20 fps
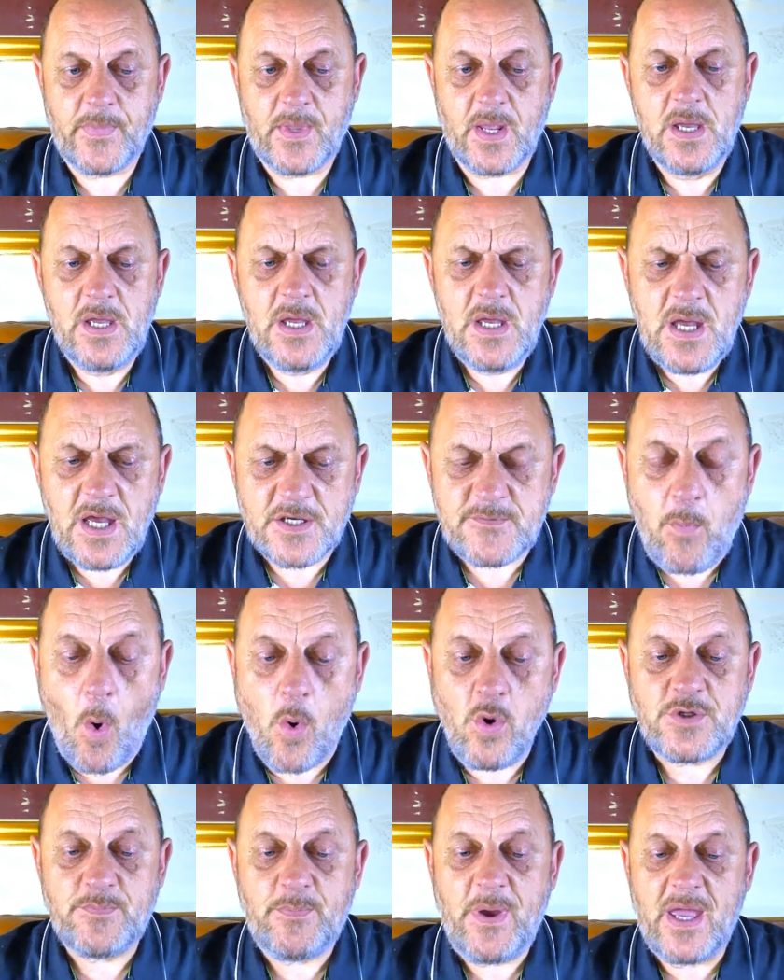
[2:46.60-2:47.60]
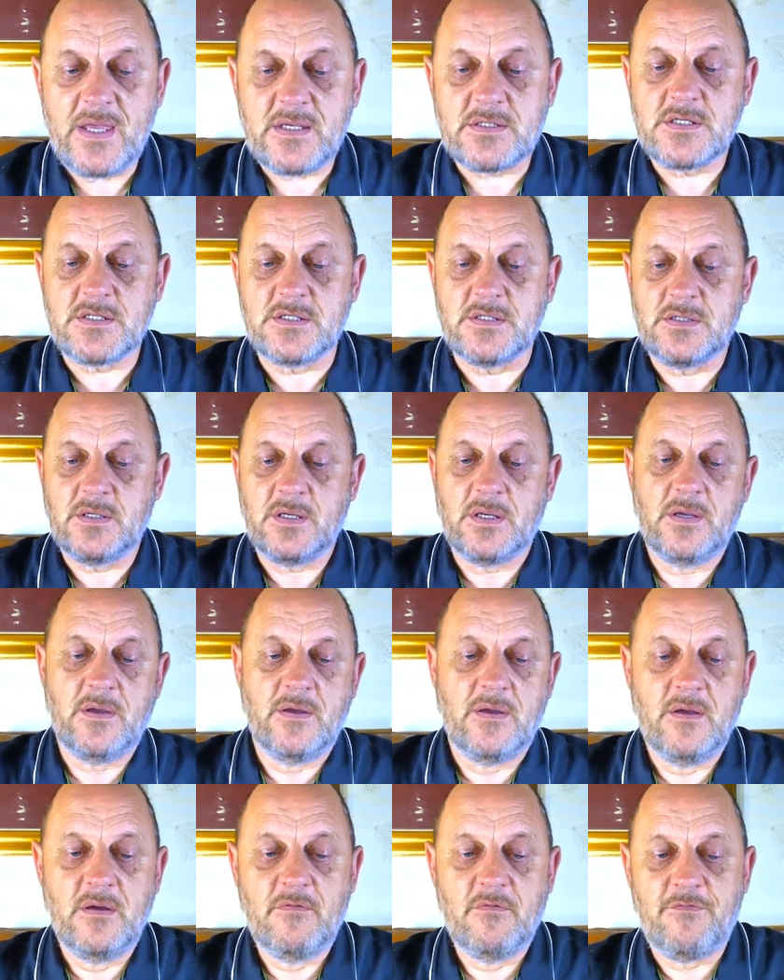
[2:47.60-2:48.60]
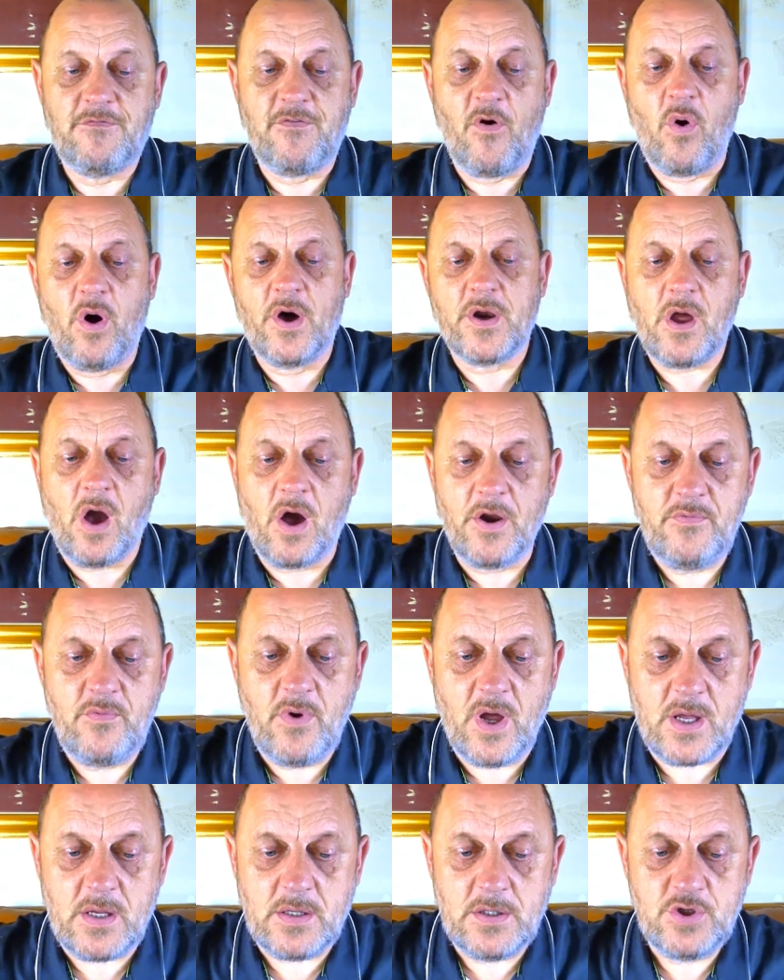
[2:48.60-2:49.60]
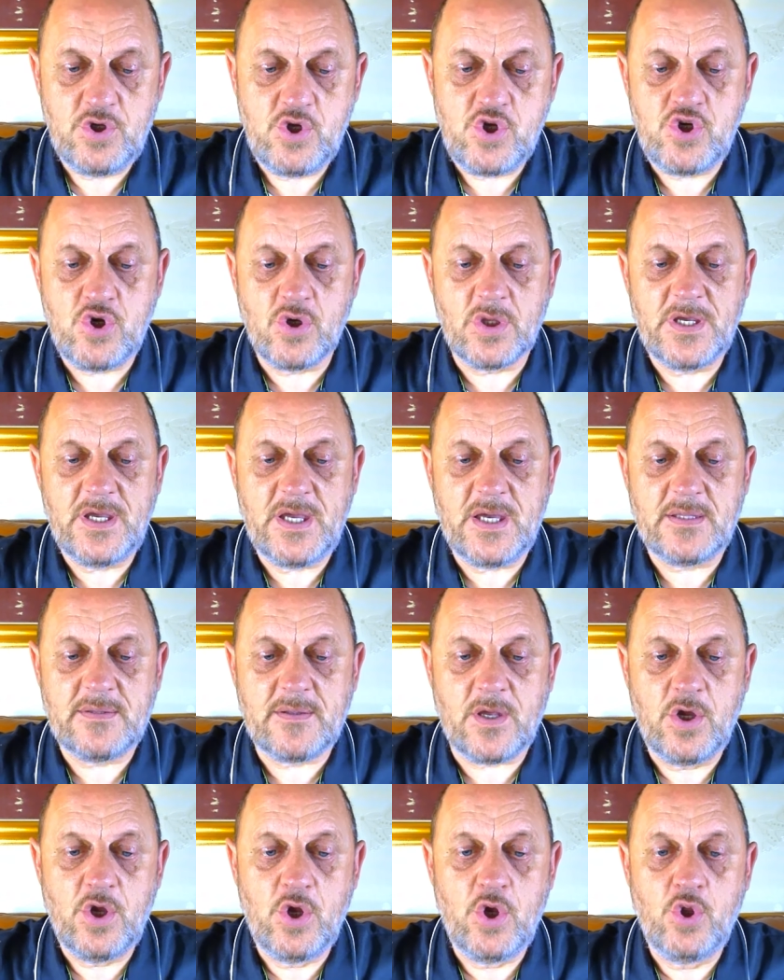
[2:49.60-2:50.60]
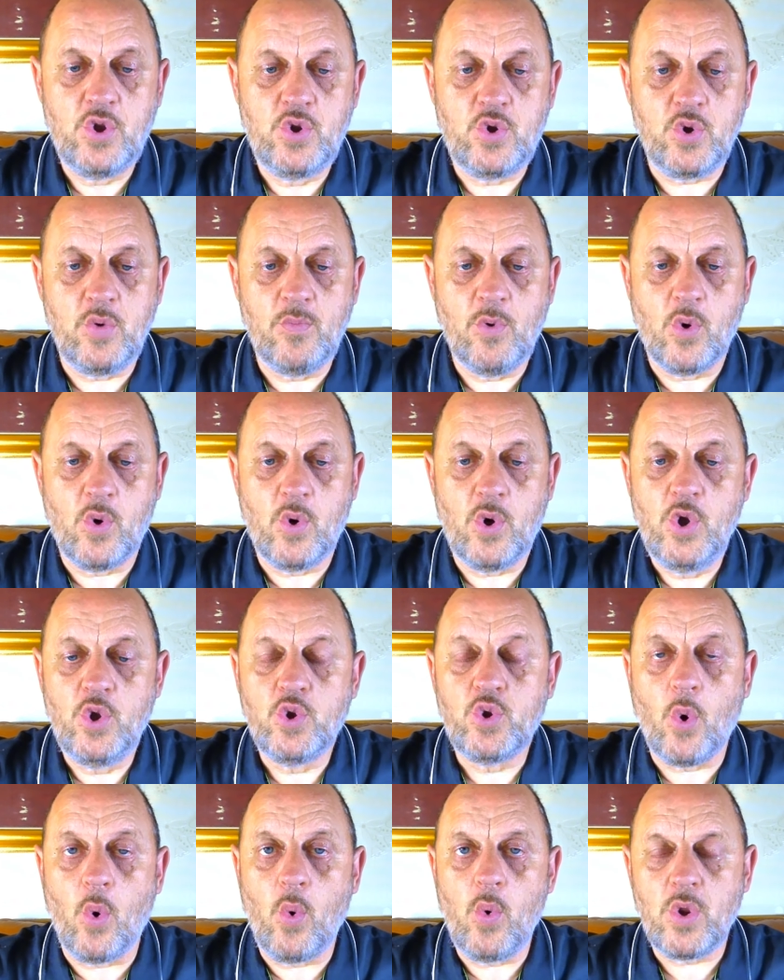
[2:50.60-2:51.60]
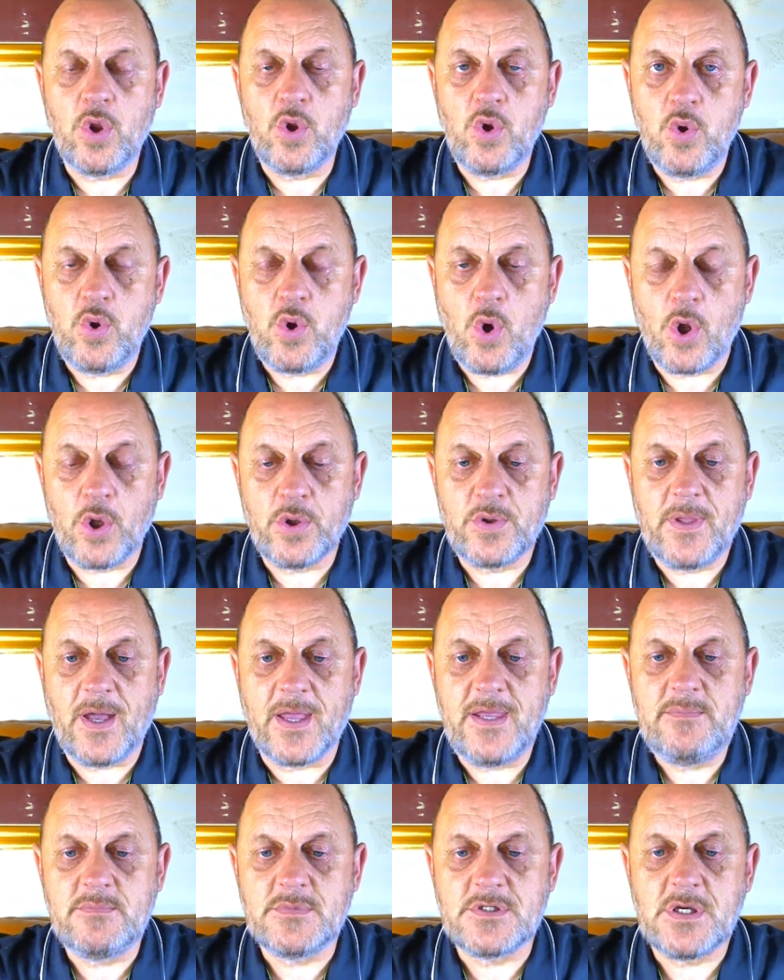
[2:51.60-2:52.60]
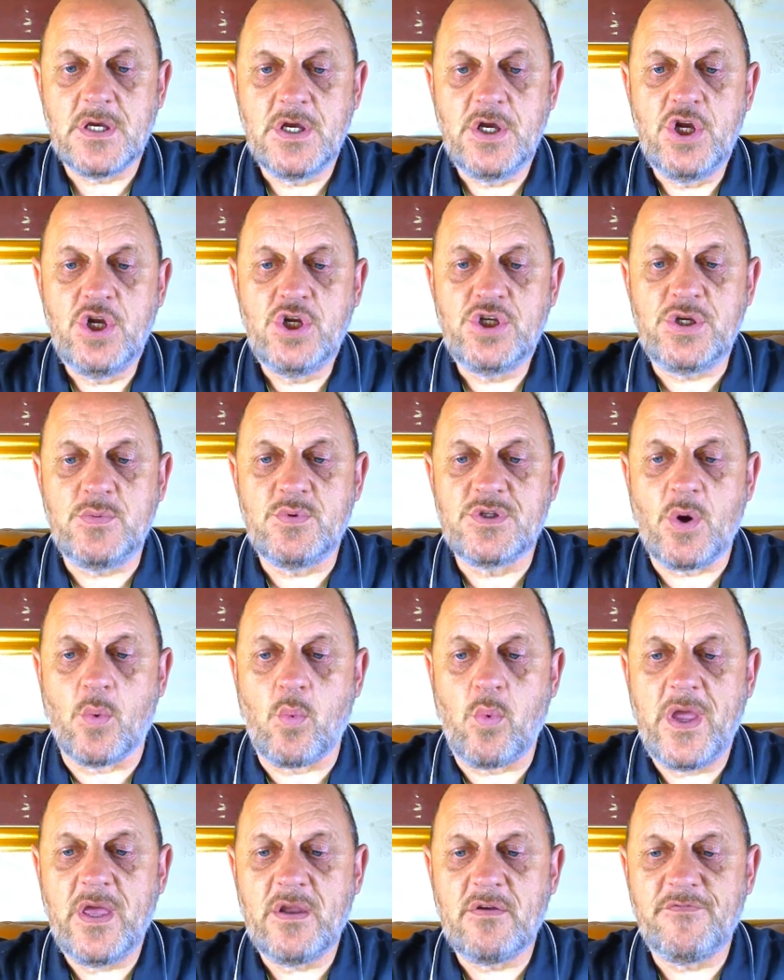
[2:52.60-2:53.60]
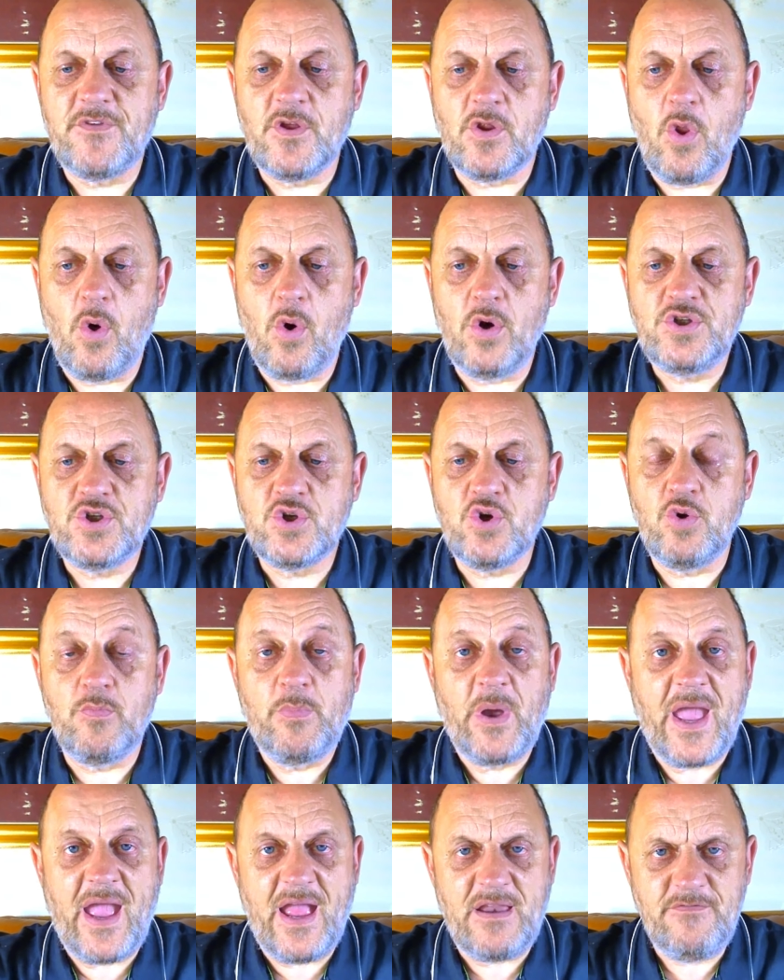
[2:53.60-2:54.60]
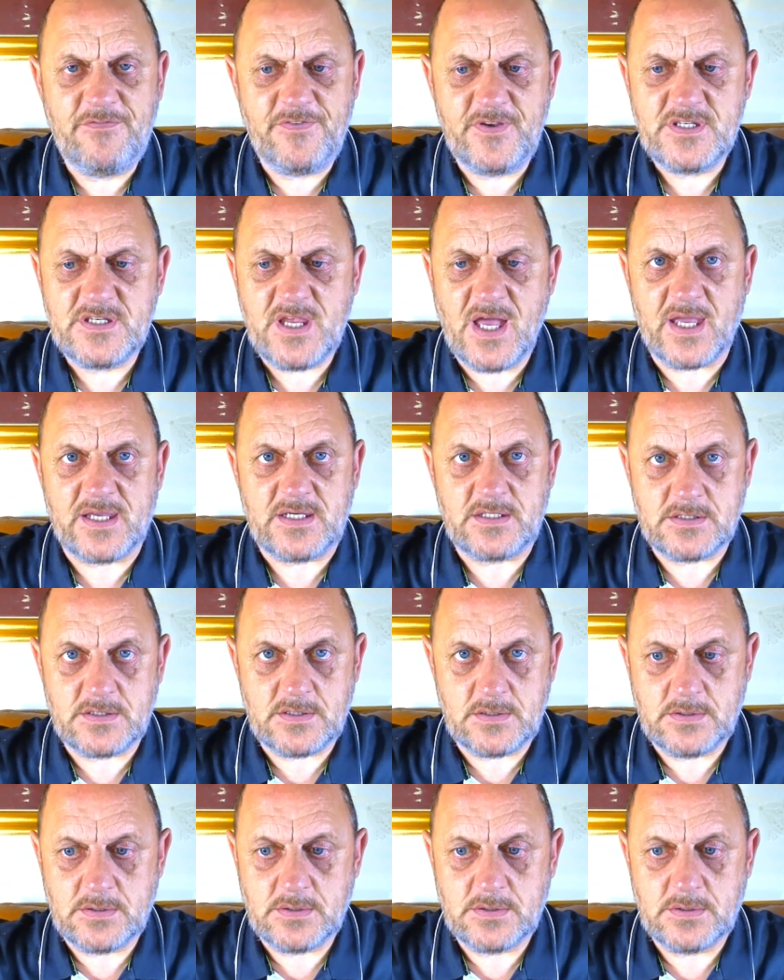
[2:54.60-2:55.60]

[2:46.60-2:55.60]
A spokesperson for UNRWA, Juliet Tumo, told the New York Times she was aware of the lawsuit but emphasised